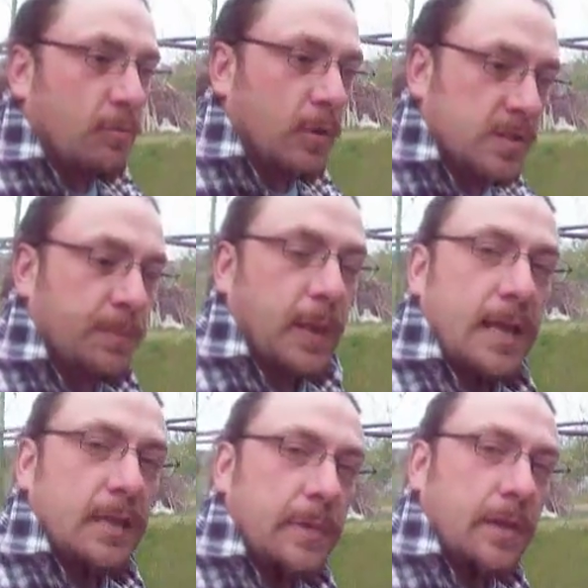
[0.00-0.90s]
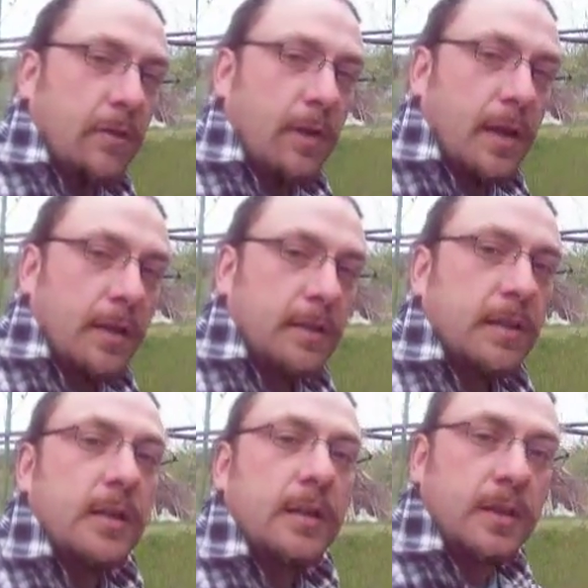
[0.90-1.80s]
Once you've planted them in the ground,
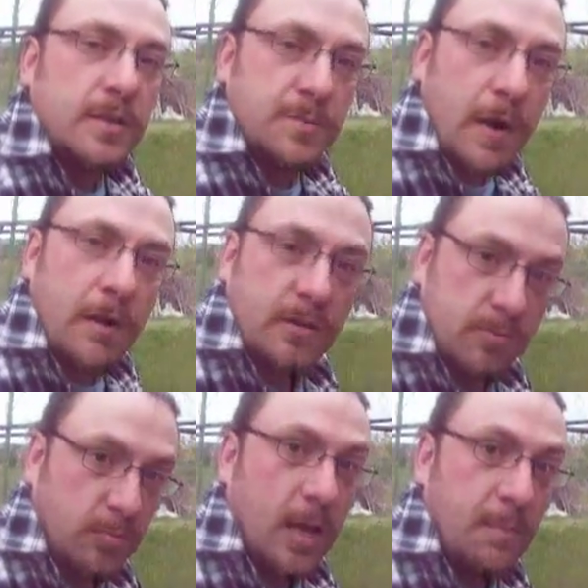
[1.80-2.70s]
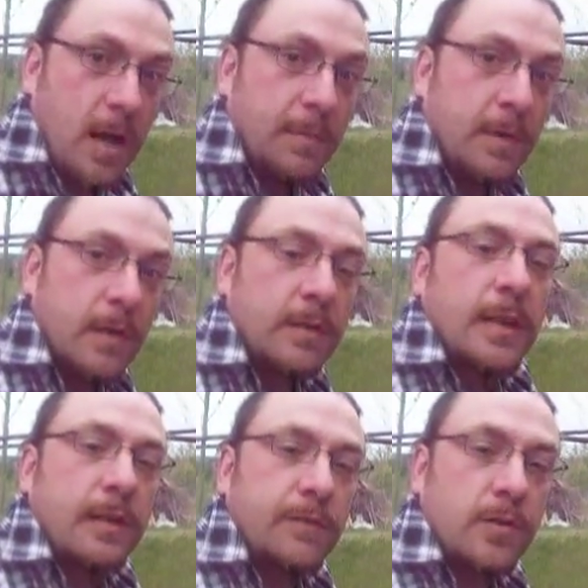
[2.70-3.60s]
the asparagus will come up.
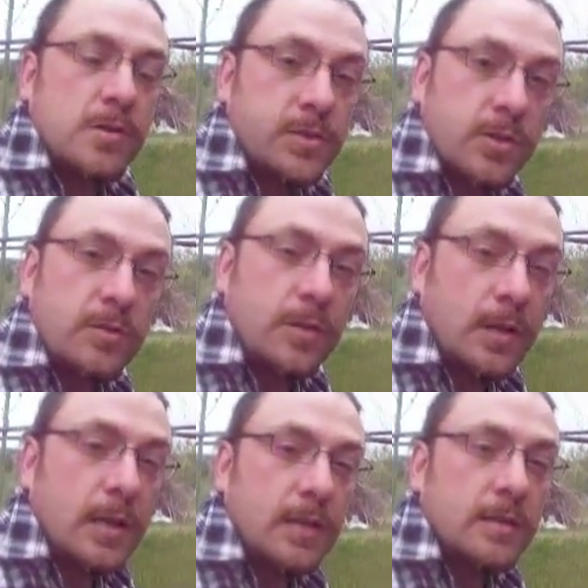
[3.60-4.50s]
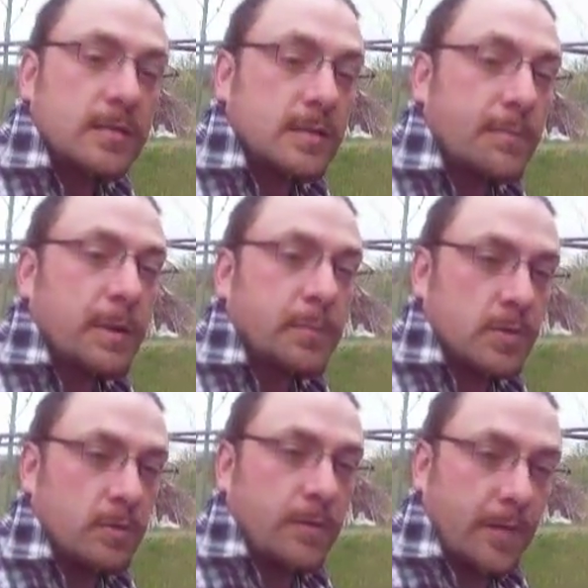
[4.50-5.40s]
Now, the first 2 years, some people
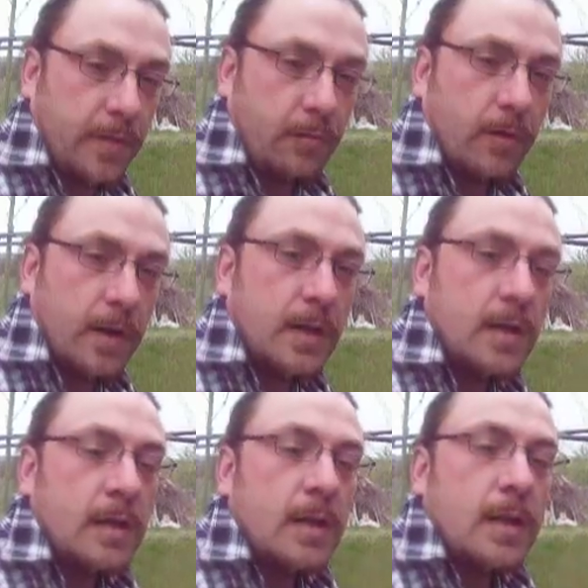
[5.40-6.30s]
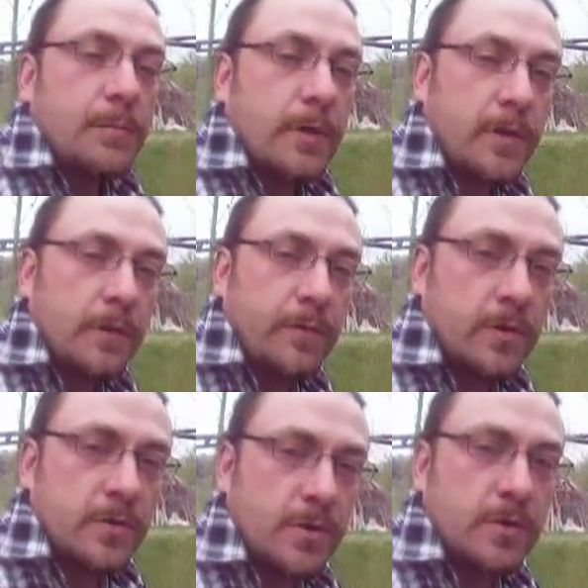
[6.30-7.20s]
do it for 3, but for the
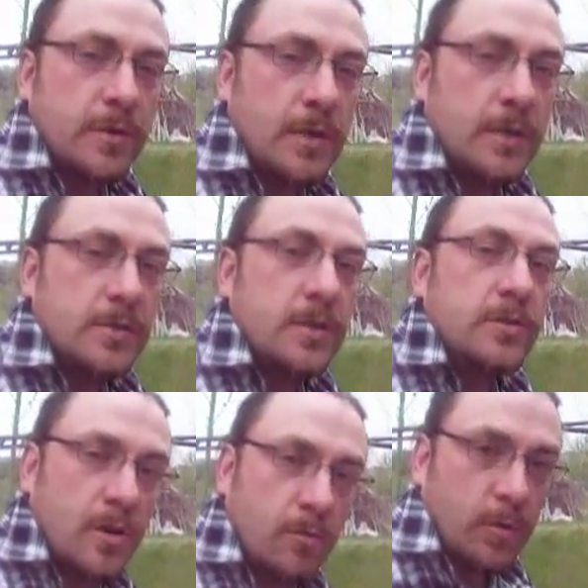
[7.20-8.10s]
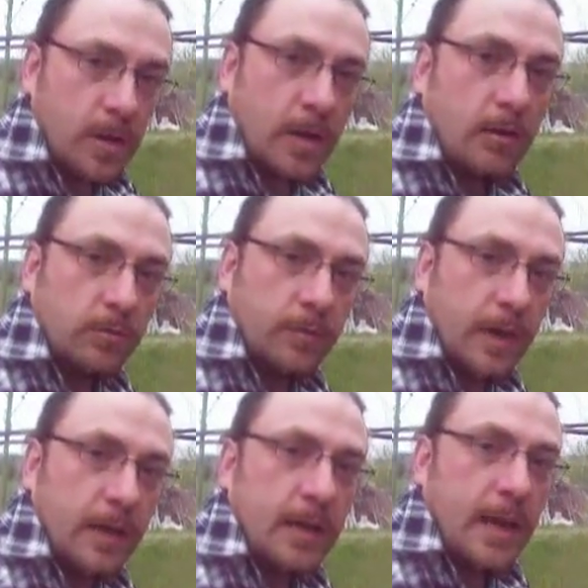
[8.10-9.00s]
first 2 years, you don't want to
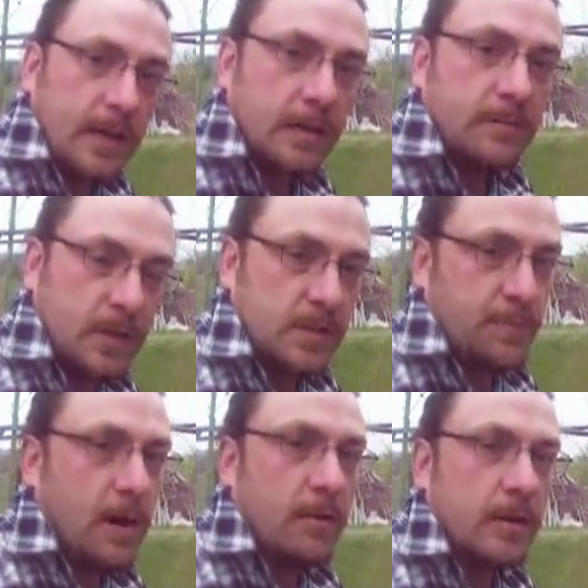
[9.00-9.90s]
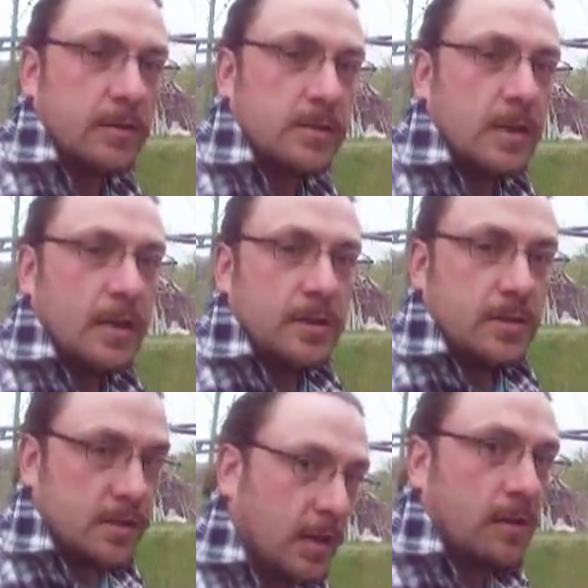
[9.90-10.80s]
cultivate any of the asparagus.
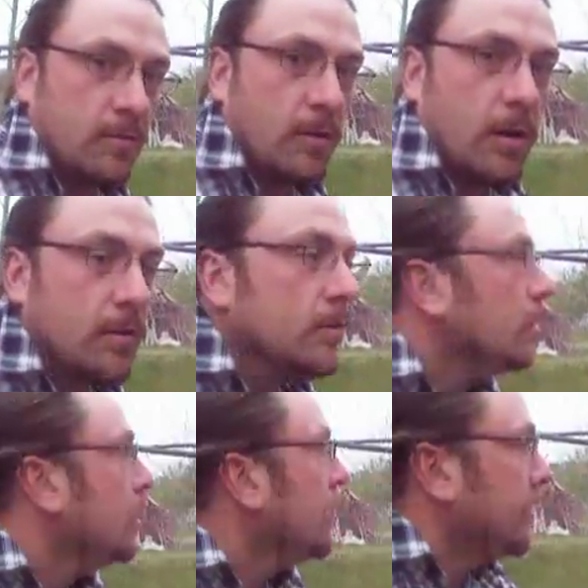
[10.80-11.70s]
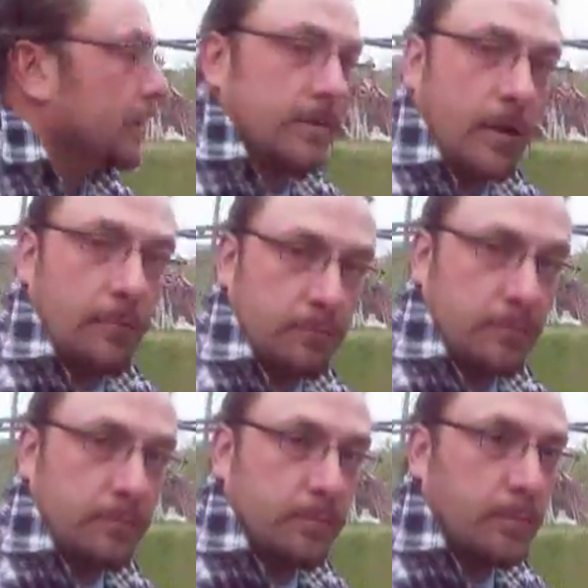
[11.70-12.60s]
Just let it grow. And then
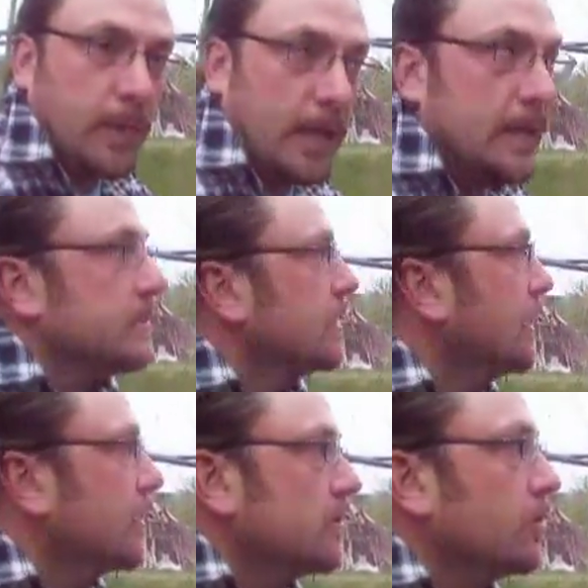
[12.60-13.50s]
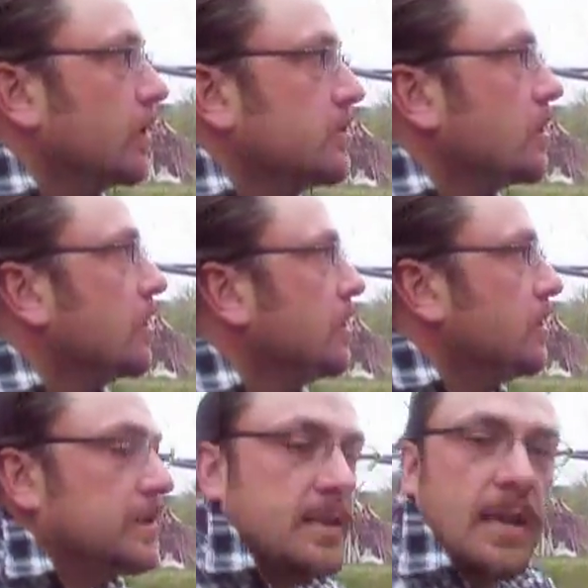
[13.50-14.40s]
I'm here today because I want to show you an
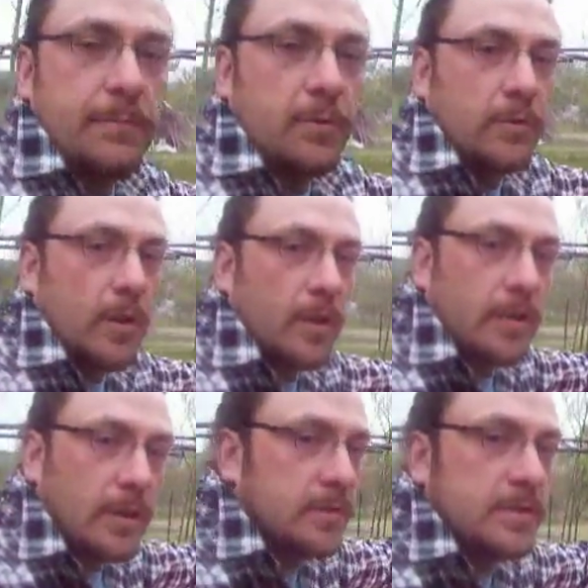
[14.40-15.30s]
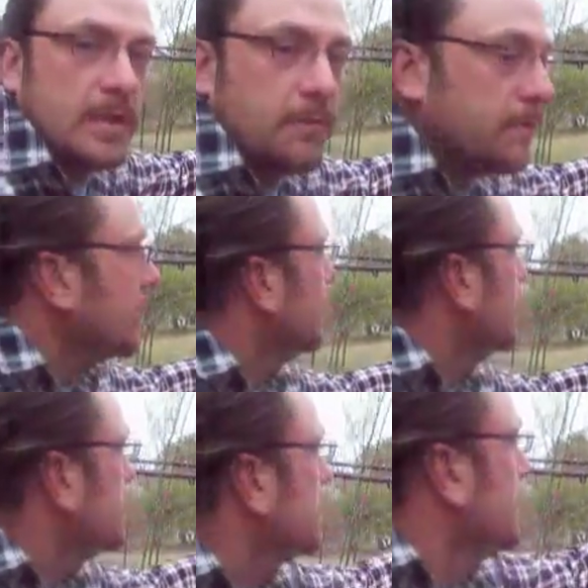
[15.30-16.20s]
example. Like you can see with
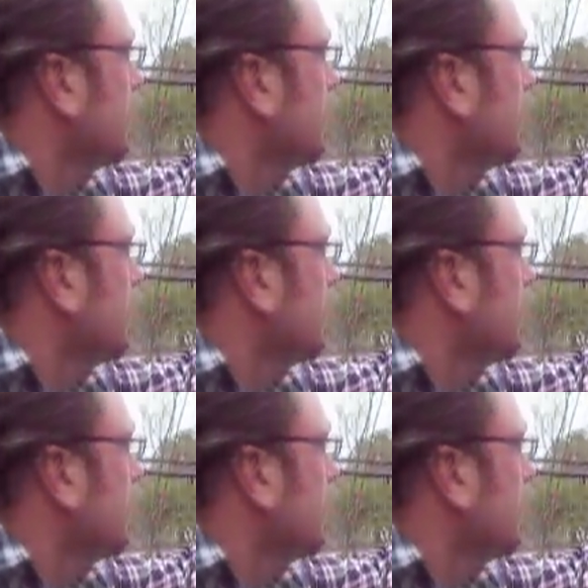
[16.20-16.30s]
these,